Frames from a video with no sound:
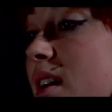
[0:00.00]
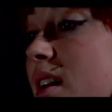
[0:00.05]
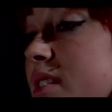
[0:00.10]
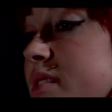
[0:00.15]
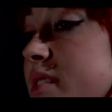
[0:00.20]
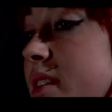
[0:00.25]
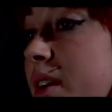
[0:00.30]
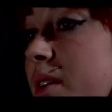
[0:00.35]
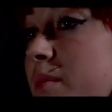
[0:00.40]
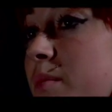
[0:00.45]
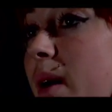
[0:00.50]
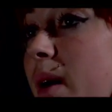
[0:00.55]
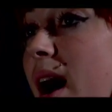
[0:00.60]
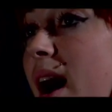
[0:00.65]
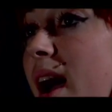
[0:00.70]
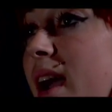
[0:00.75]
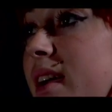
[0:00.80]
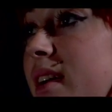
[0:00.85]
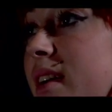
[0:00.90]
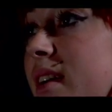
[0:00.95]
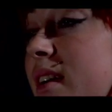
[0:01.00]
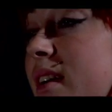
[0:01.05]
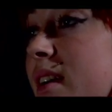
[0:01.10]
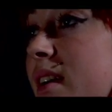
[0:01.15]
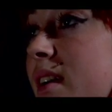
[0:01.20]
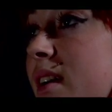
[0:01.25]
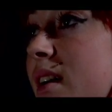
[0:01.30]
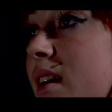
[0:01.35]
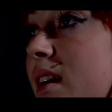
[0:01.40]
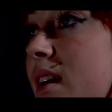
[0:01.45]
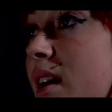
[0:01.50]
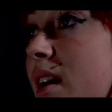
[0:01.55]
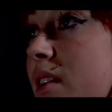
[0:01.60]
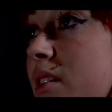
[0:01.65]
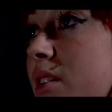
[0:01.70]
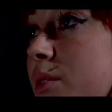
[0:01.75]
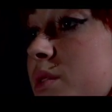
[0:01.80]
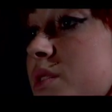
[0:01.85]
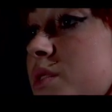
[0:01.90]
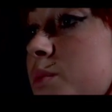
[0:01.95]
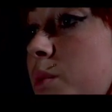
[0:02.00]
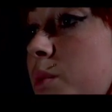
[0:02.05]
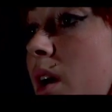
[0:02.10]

I said goodbye, and it was